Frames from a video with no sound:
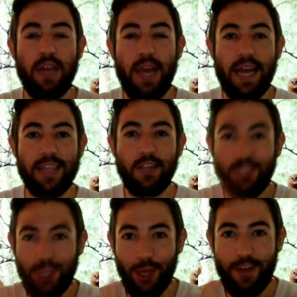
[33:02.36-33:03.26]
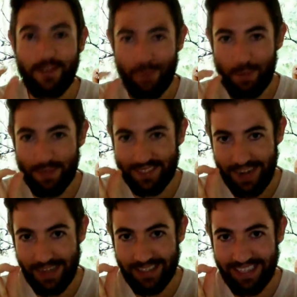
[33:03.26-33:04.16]
long as you learn from your
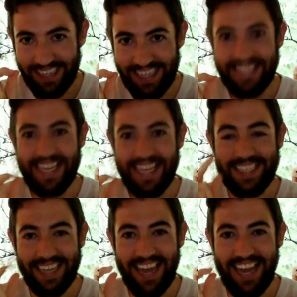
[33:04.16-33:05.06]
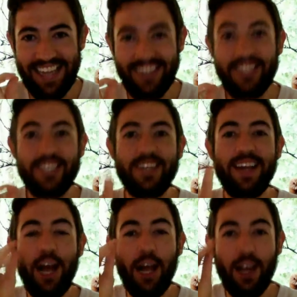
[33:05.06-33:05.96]
mistakes, I think that's the key. As long as you
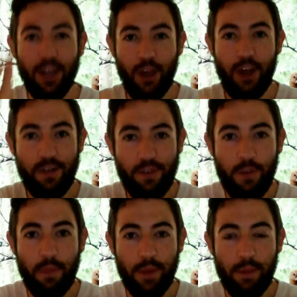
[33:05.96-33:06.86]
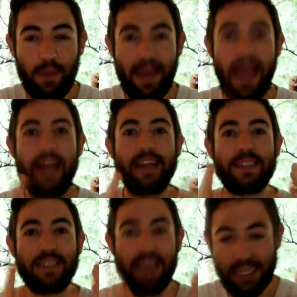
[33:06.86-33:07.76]
learn from them and
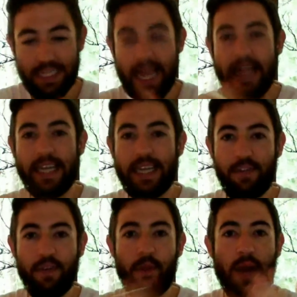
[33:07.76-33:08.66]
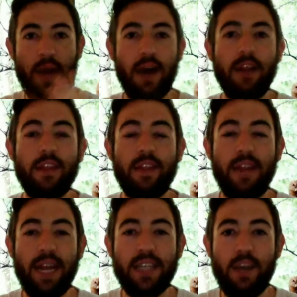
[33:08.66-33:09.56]
take a different path the
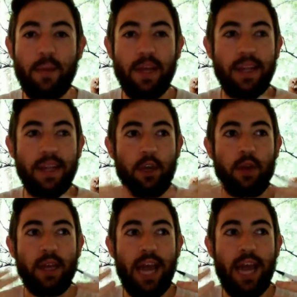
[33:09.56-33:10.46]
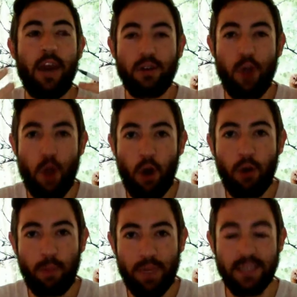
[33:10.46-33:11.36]
next time, that you cannot
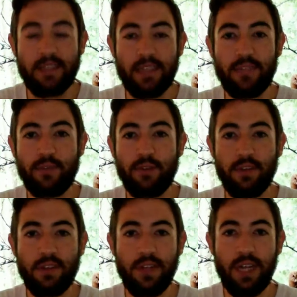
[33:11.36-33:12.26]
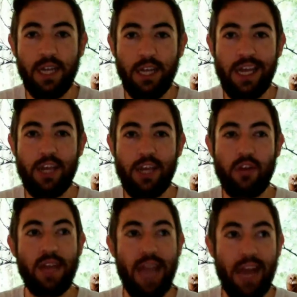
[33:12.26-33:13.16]
not be successful.
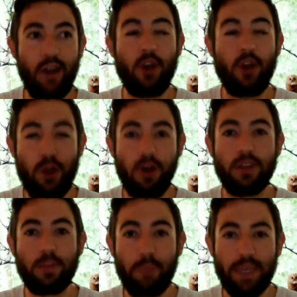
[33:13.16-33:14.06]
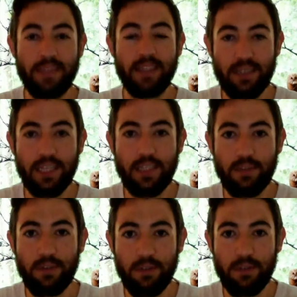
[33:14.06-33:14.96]
You cannot not be successful.